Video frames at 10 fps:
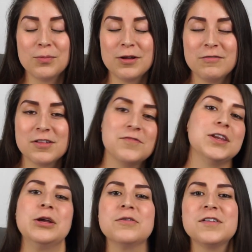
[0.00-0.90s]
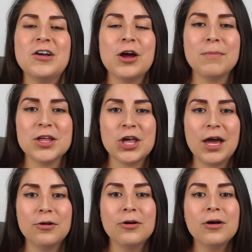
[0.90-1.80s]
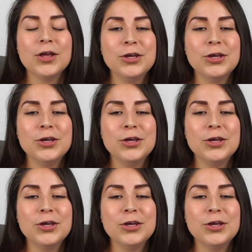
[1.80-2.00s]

previous videos here on my channel,